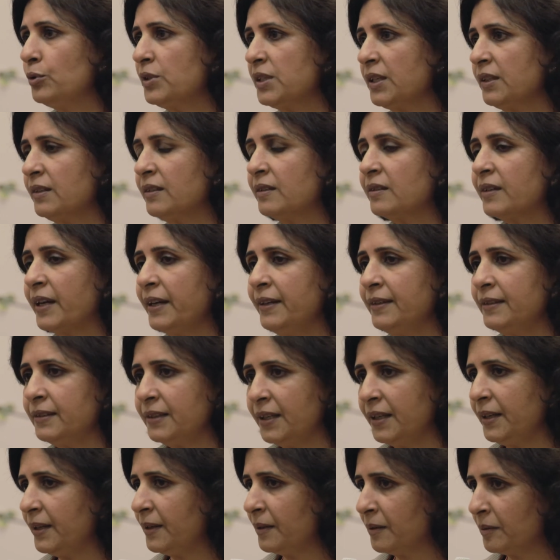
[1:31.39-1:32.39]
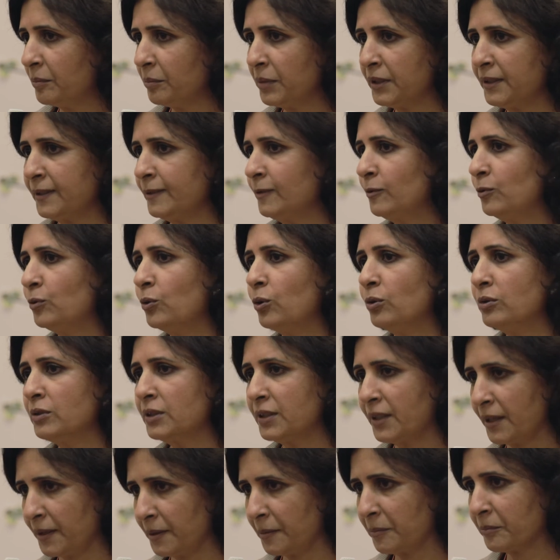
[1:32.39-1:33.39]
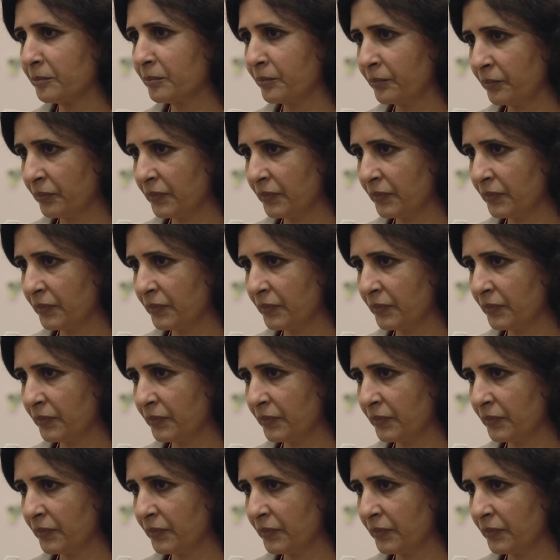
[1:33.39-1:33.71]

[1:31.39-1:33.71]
say the right thing but at the wrong time,